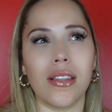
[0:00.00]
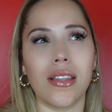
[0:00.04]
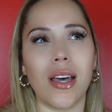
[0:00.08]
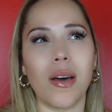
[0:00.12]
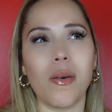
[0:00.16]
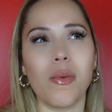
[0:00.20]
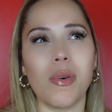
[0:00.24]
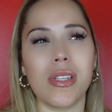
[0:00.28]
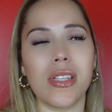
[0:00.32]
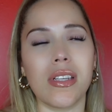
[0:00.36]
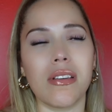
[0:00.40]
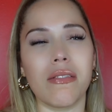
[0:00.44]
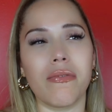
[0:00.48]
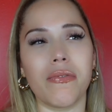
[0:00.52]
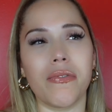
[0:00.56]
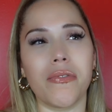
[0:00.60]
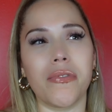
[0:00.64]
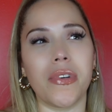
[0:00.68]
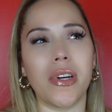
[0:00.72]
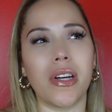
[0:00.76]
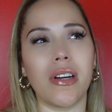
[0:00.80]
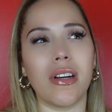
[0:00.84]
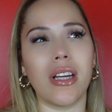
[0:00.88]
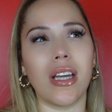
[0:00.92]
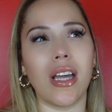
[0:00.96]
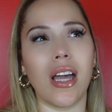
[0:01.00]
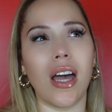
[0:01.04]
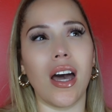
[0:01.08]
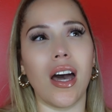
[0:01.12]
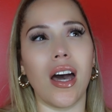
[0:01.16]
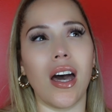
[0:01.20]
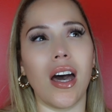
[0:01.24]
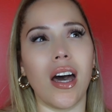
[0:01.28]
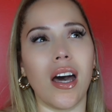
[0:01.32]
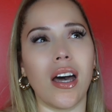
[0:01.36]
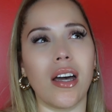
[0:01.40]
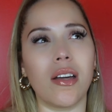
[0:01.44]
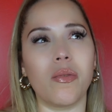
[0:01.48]
That was a very
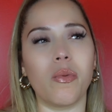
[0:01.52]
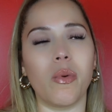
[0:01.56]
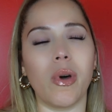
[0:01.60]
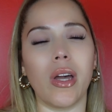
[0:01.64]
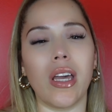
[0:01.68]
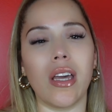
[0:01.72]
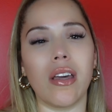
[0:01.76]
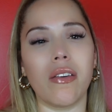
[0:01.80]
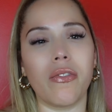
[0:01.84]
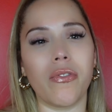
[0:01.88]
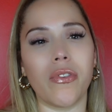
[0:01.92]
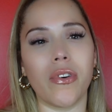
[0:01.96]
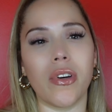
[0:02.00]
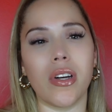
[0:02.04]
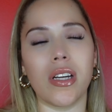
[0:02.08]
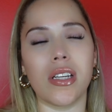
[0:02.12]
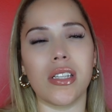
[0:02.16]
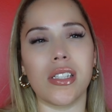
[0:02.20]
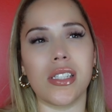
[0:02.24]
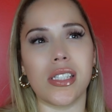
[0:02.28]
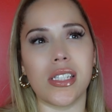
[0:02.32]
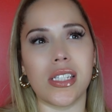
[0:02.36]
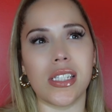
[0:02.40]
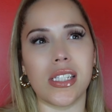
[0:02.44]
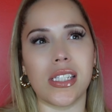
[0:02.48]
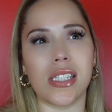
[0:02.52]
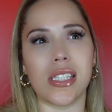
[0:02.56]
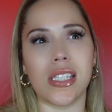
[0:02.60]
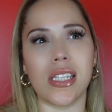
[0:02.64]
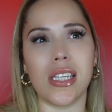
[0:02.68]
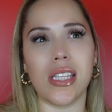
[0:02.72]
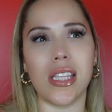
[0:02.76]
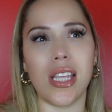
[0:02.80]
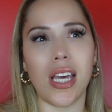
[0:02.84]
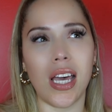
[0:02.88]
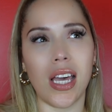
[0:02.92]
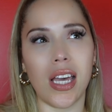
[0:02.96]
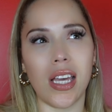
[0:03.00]
odd way for us to
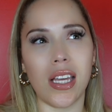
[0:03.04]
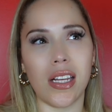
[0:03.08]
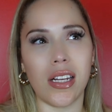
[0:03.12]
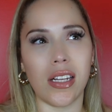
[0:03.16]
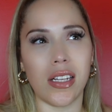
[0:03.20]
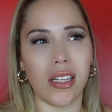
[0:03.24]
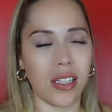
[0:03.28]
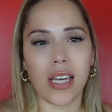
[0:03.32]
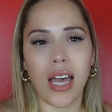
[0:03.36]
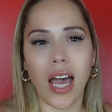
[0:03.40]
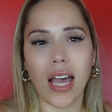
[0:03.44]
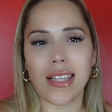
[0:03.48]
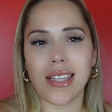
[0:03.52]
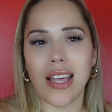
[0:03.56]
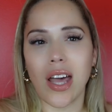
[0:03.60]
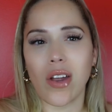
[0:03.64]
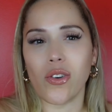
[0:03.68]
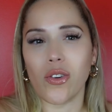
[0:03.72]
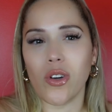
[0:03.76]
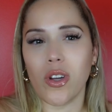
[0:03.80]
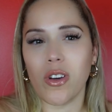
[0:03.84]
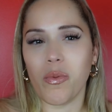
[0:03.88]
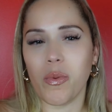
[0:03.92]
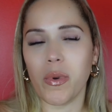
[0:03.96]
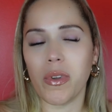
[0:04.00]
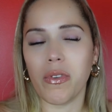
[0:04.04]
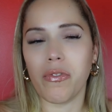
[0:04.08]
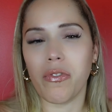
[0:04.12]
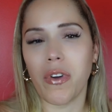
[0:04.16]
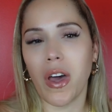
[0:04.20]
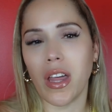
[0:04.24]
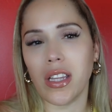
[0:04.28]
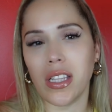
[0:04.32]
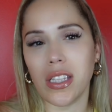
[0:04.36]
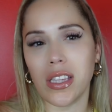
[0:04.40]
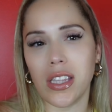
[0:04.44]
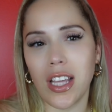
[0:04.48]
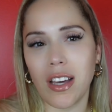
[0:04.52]
see that. Guys, I don't know if we
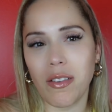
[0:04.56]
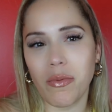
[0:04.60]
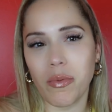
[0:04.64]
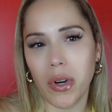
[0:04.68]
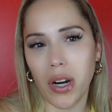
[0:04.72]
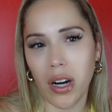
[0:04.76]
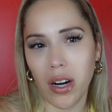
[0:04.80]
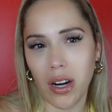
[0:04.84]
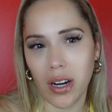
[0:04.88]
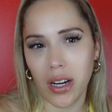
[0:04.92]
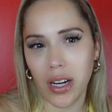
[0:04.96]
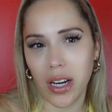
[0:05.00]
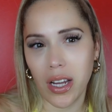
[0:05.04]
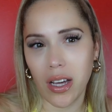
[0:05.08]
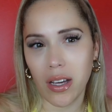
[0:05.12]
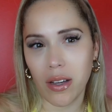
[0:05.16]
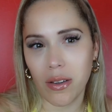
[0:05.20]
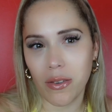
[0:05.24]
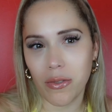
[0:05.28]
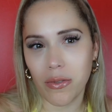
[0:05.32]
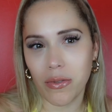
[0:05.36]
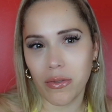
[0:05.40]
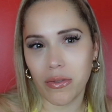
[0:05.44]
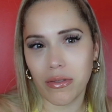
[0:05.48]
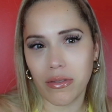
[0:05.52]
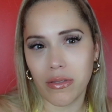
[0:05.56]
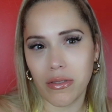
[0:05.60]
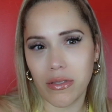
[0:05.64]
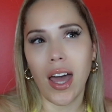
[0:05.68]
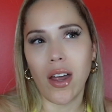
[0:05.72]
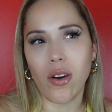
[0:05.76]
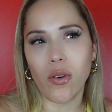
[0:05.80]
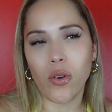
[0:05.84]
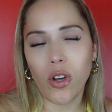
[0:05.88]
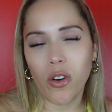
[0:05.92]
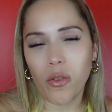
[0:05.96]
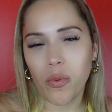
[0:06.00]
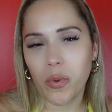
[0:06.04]
fell in love with her enough.
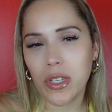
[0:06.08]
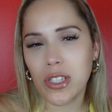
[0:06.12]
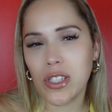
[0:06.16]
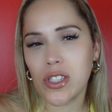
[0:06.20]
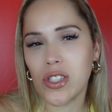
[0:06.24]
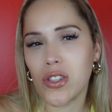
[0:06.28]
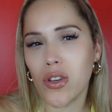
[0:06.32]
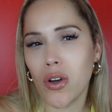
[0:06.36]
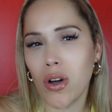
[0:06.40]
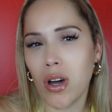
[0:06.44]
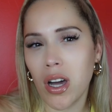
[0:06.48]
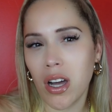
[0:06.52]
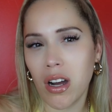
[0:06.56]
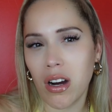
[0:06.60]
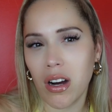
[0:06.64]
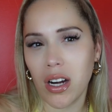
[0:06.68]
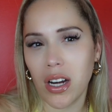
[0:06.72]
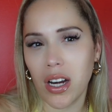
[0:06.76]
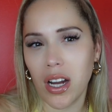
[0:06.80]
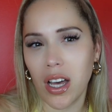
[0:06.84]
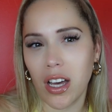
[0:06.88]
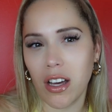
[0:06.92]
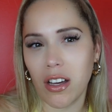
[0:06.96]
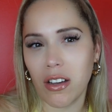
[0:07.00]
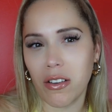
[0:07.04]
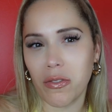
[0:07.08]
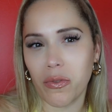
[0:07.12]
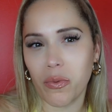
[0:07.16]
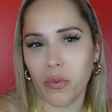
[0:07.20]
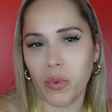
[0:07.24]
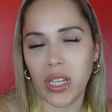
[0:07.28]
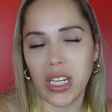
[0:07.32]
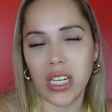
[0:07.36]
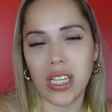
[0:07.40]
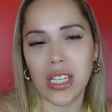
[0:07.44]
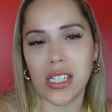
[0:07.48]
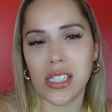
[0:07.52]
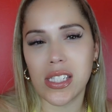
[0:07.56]
I don't know if we saw her enough.
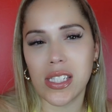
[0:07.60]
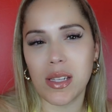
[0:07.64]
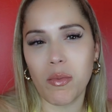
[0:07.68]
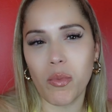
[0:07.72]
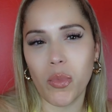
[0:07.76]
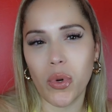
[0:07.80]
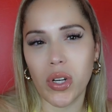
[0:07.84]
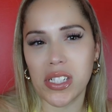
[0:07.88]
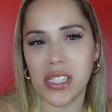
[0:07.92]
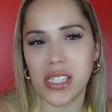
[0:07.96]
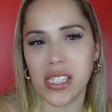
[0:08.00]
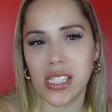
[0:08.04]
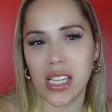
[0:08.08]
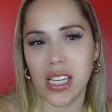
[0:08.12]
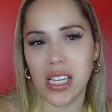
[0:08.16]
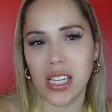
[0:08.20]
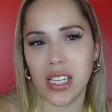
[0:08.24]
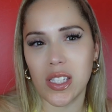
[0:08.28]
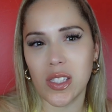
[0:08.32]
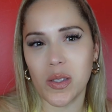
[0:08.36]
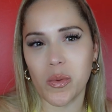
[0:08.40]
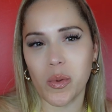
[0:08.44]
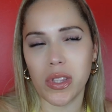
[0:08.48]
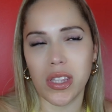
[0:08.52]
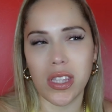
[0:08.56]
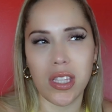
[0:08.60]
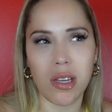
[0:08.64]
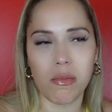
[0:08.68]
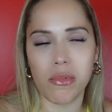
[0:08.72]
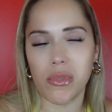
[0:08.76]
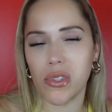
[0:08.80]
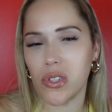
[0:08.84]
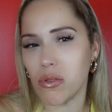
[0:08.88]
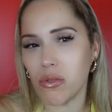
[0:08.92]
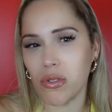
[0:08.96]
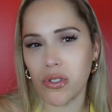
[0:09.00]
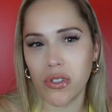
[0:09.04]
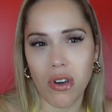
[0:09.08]
We needed some more scenes with them
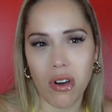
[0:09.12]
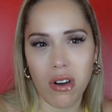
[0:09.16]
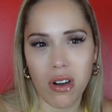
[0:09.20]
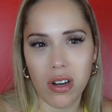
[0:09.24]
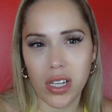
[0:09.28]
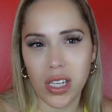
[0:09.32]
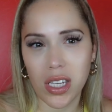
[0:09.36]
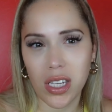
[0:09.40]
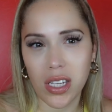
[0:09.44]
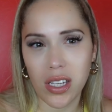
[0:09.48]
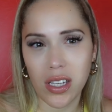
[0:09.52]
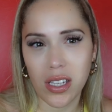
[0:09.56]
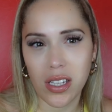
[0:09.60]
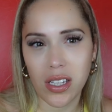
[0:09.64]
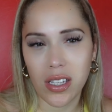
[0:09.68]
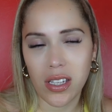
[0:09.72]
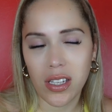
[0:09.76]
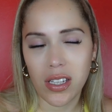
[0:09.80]
two talking